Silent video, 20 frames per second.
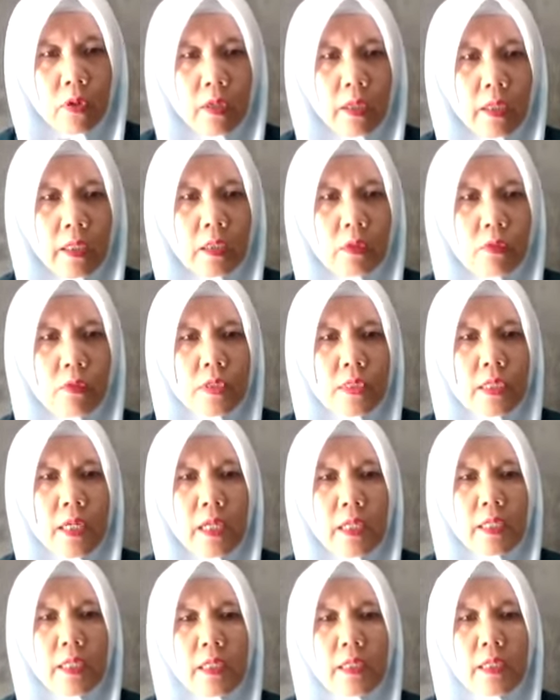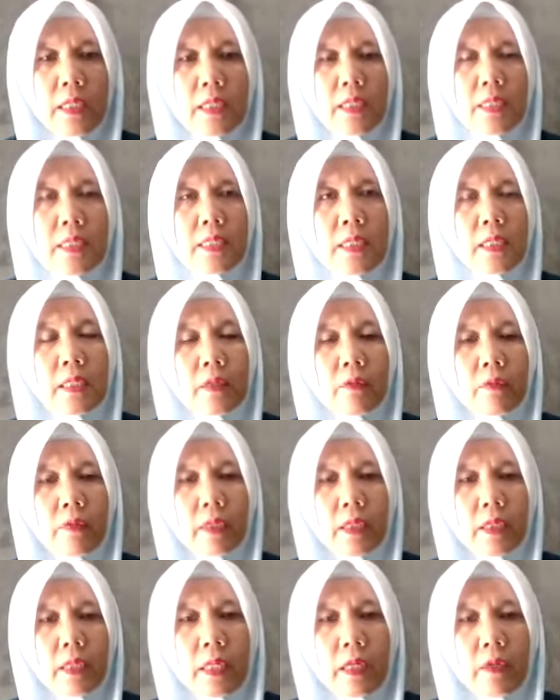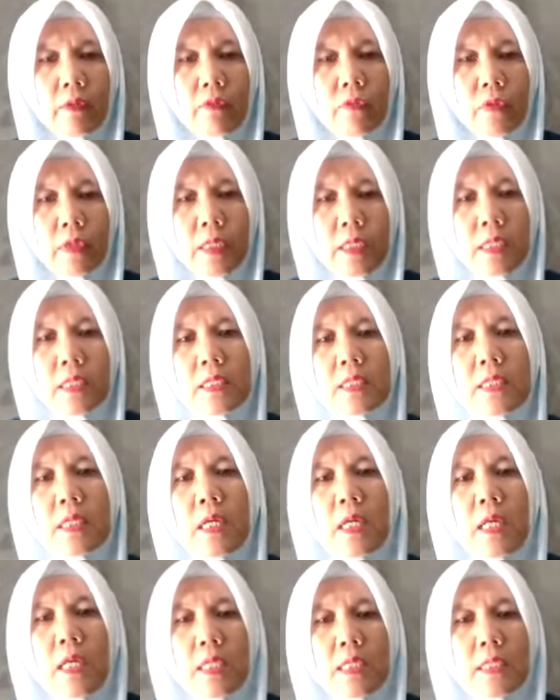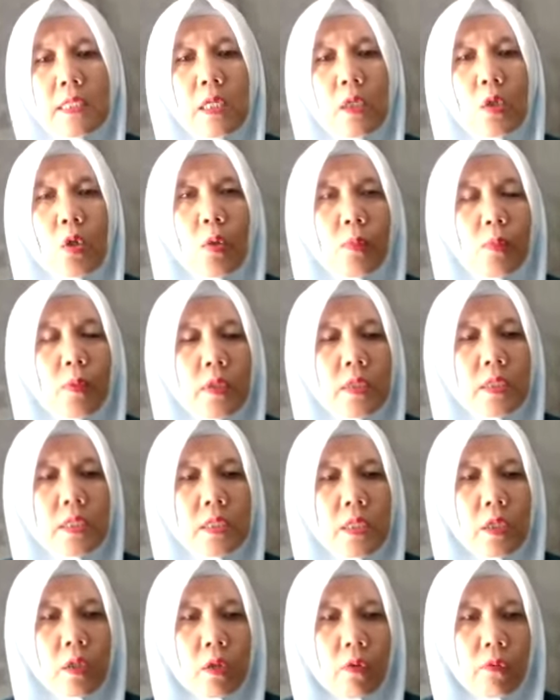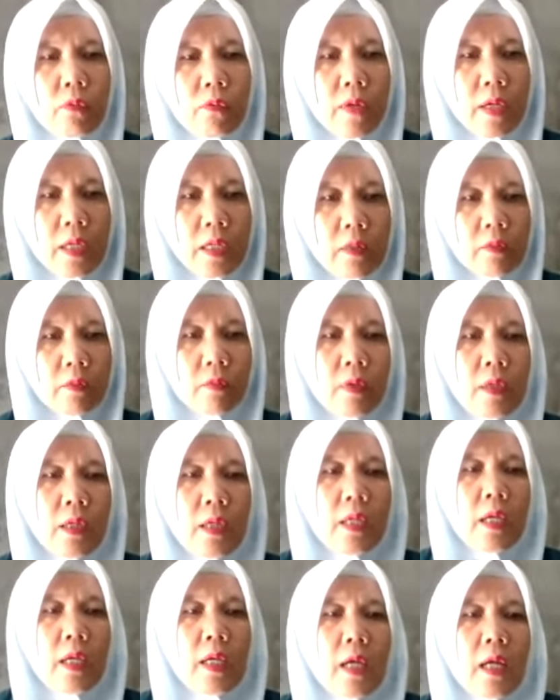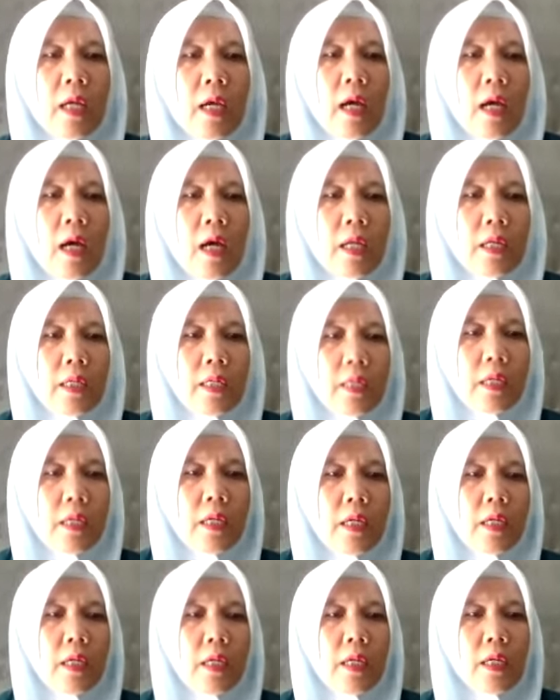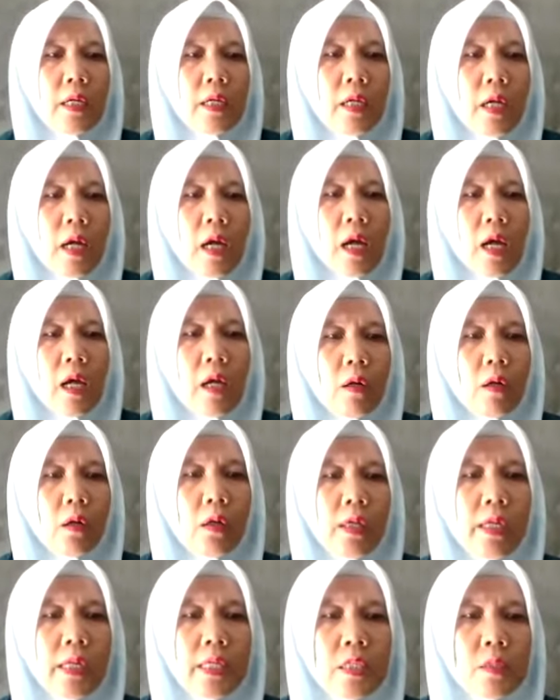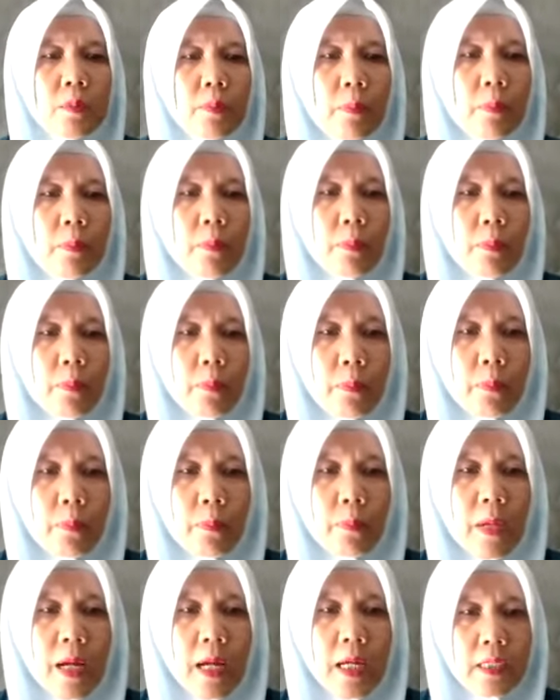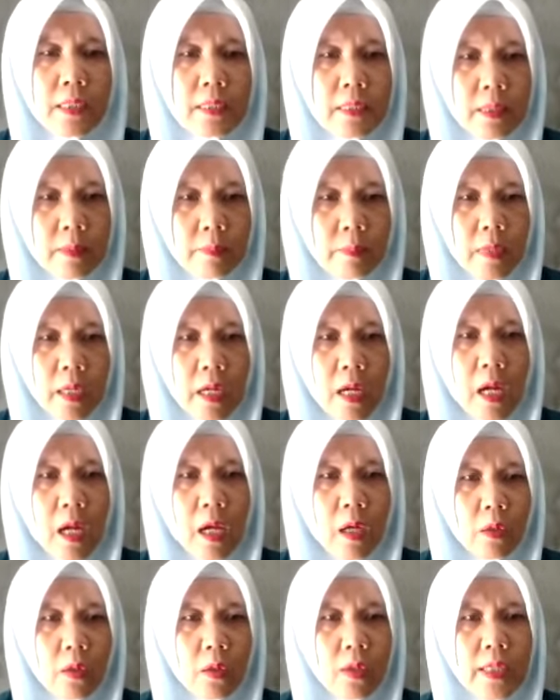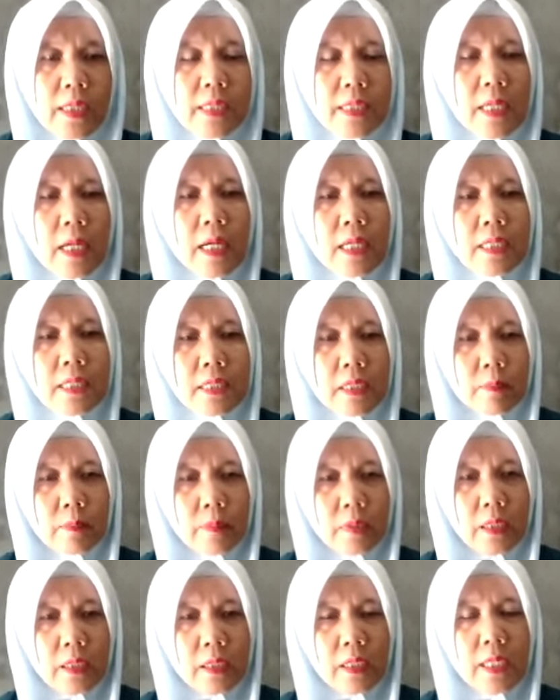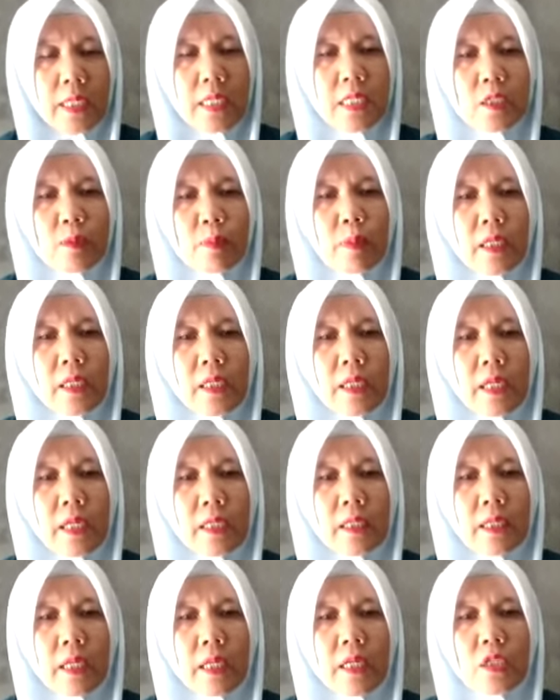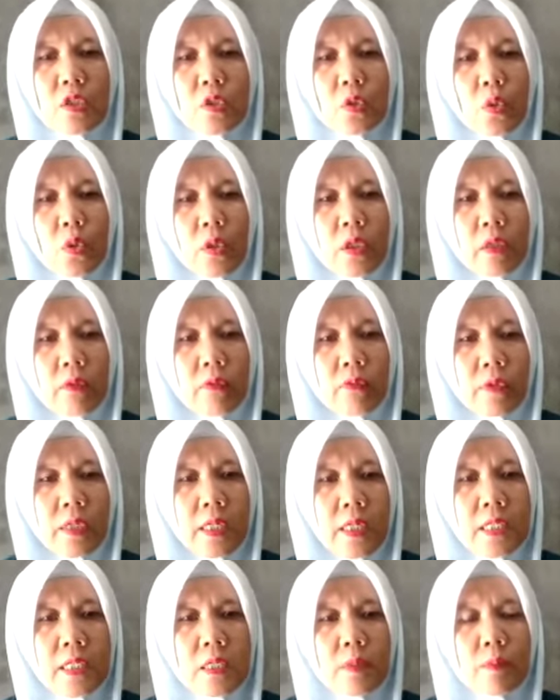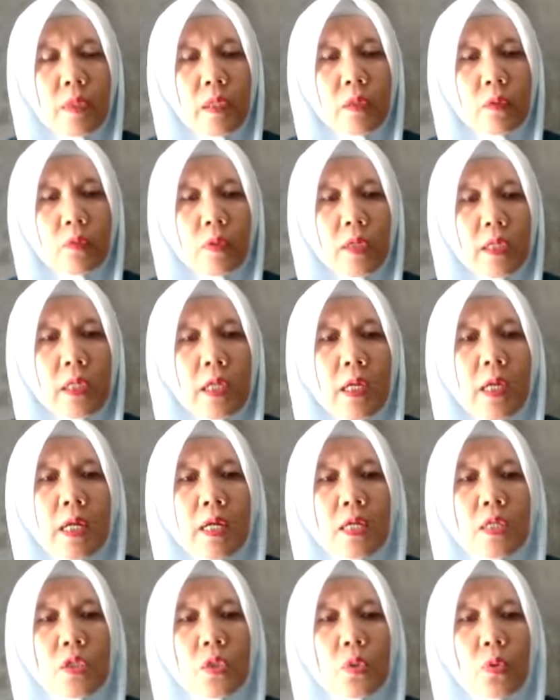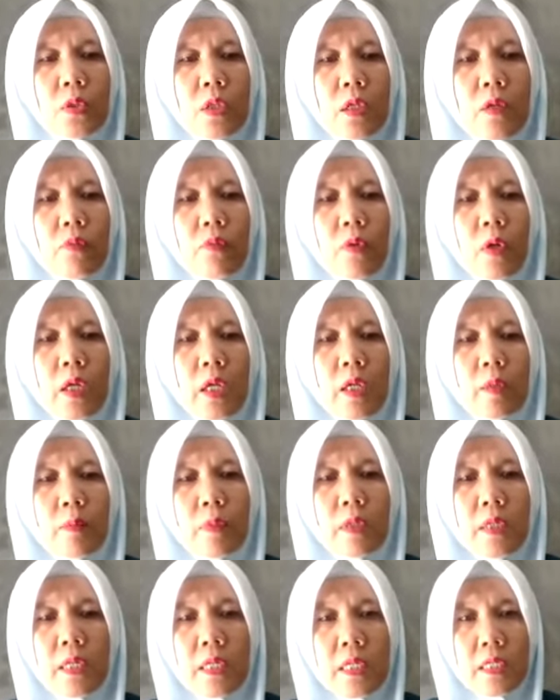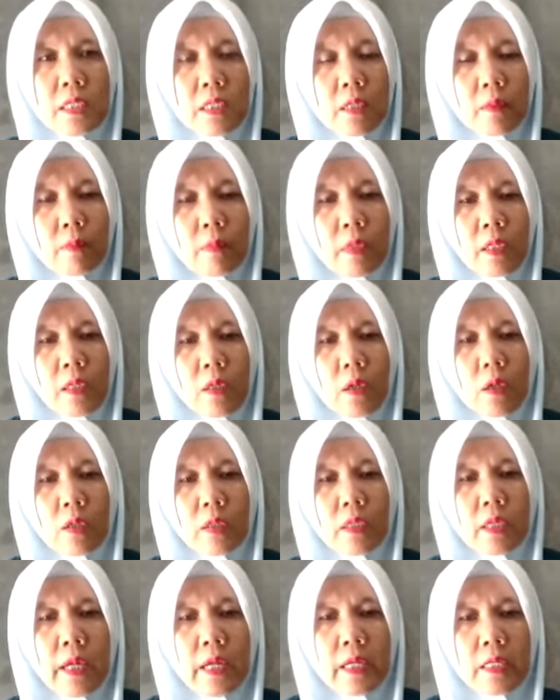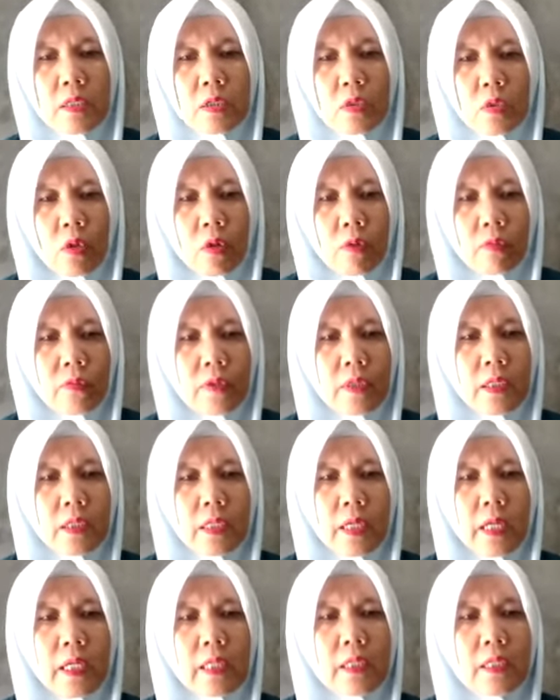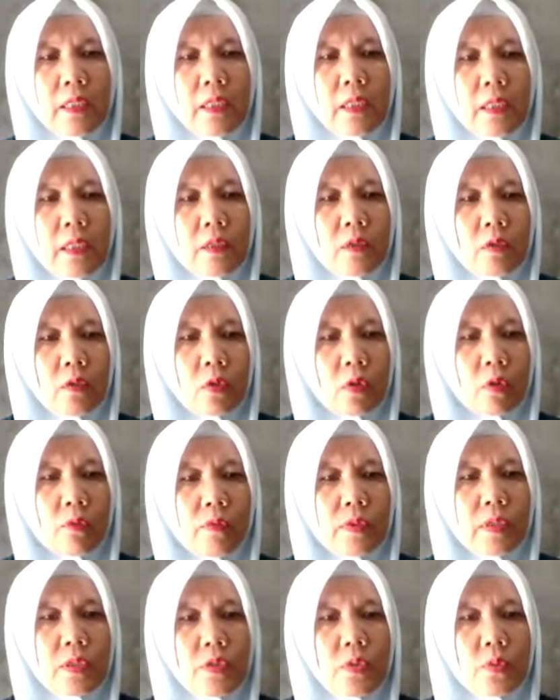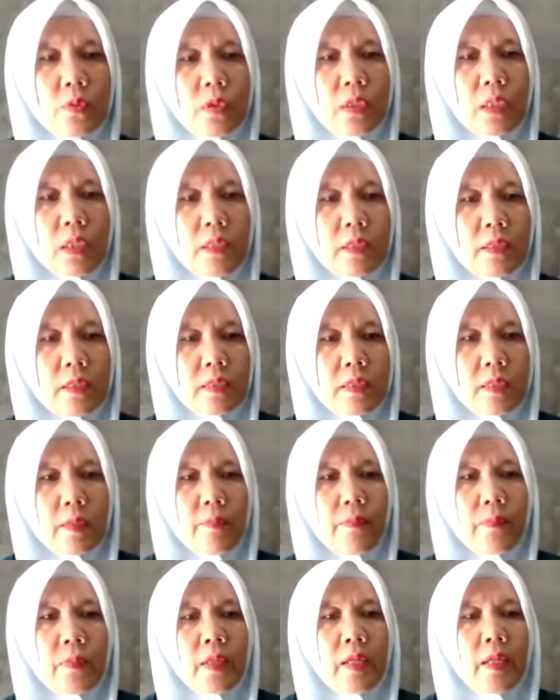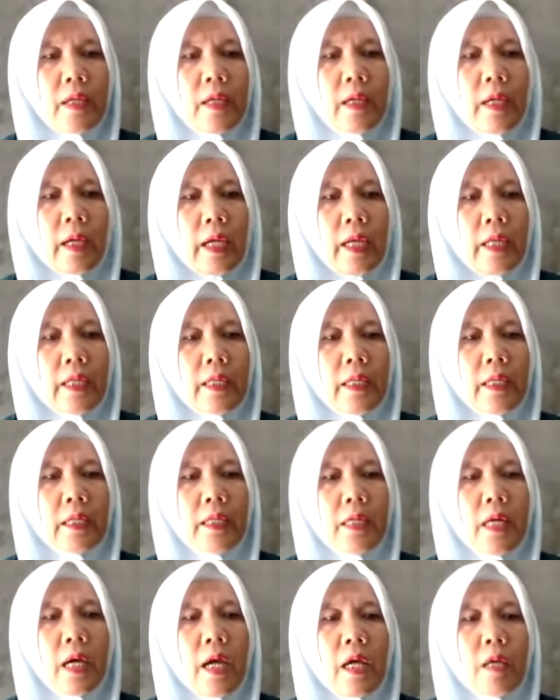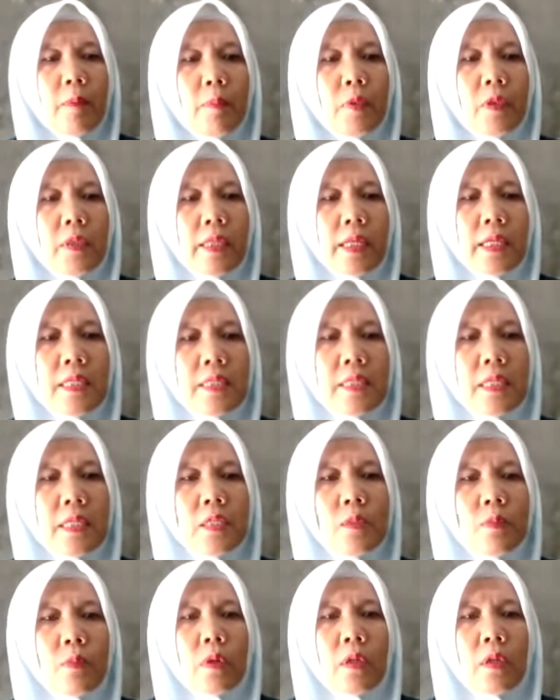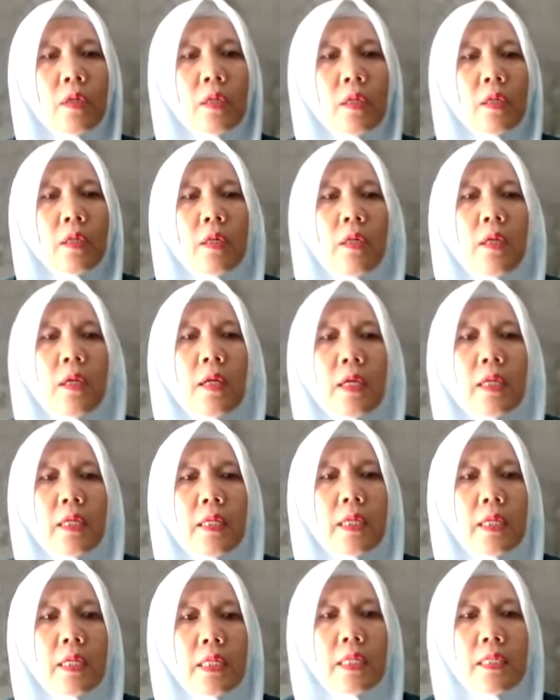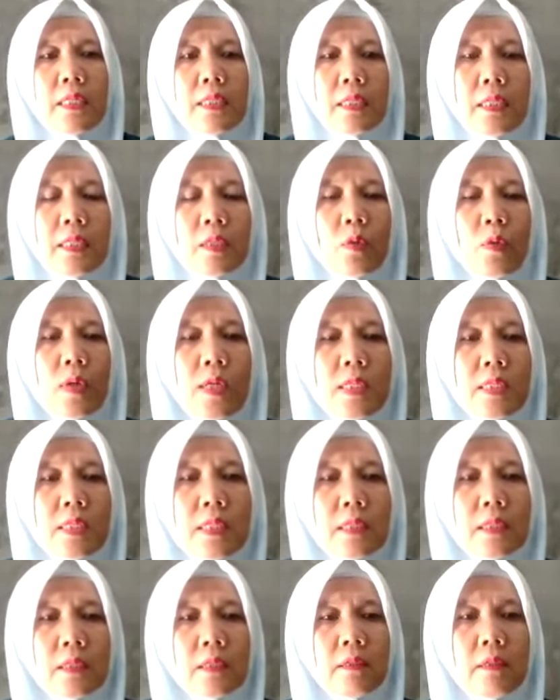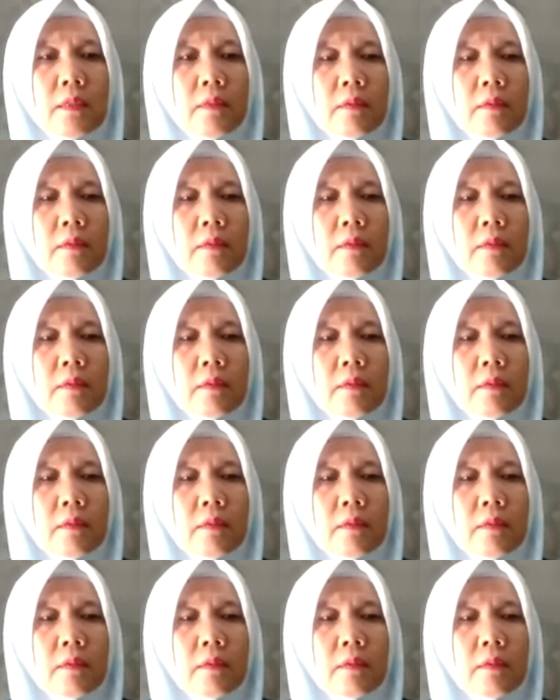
It was higher than the significant levels 0.05. The HO is accepted. It means that there is no difference between student vocabulary achievement on the extrovert and the introvert students. And then the hypothesis for the research question